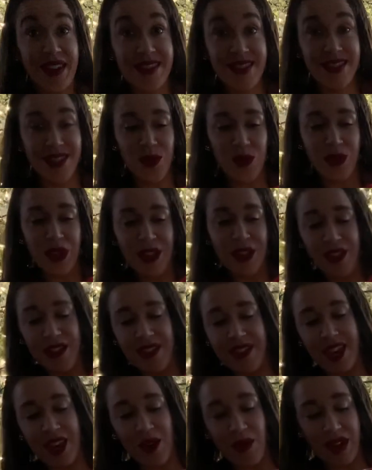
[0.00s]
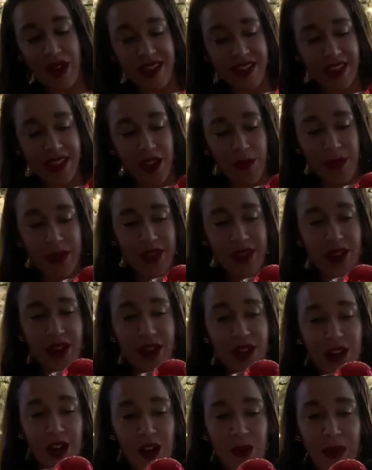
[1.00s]
see what it looks like when it's a little bit
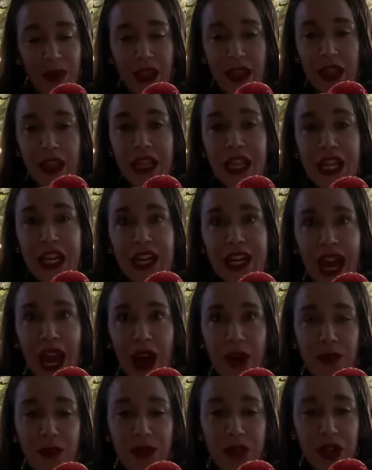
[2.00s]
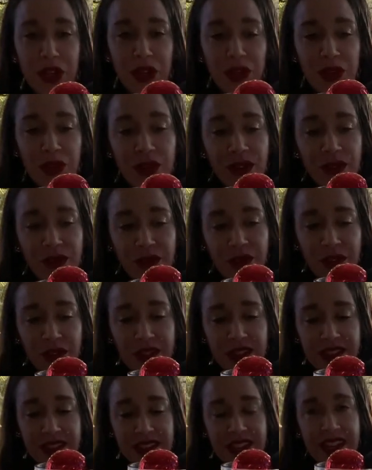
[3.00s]
darker, but look how beautiful
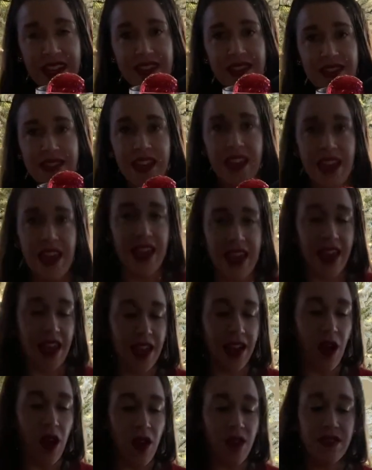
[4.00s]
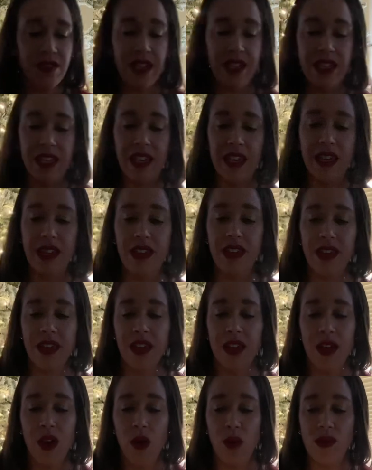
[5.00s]
this is. And all I did
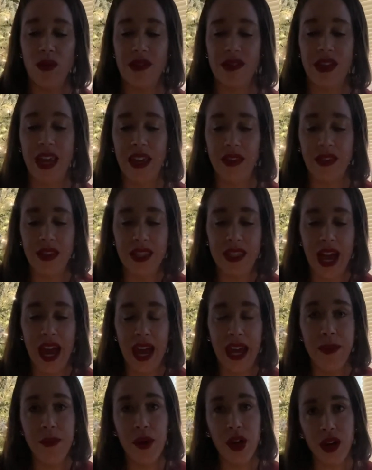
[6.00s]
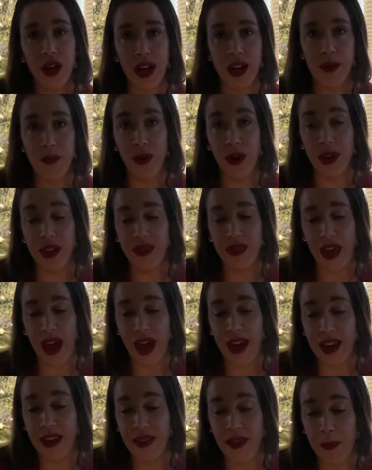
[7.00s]
was take the timer and put
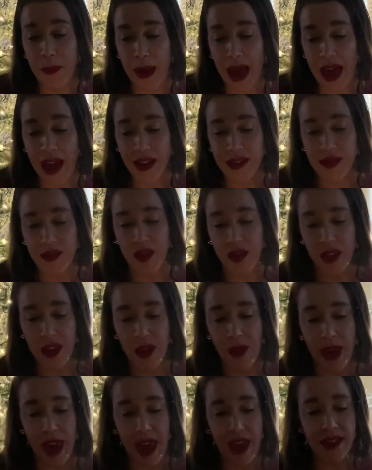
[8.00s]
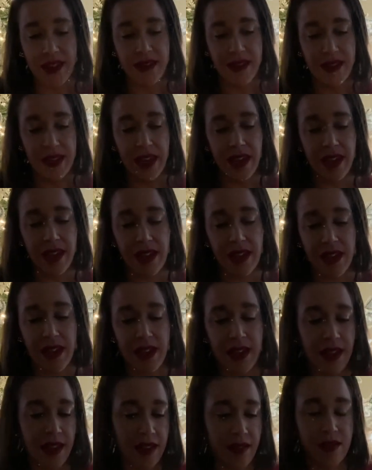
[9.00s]
that in the back so that you can't see it.
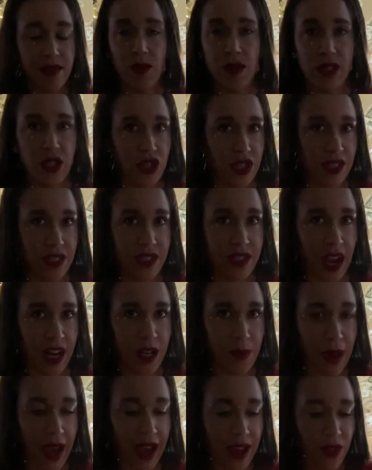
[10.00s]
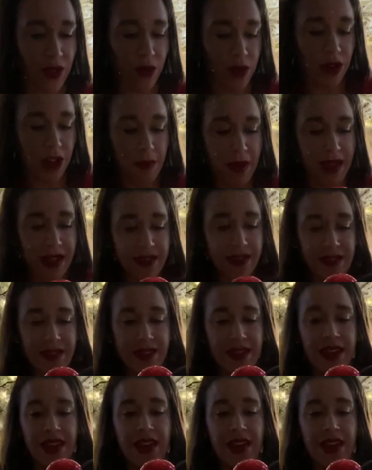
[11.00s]
So it's just tucked behind the ornaments.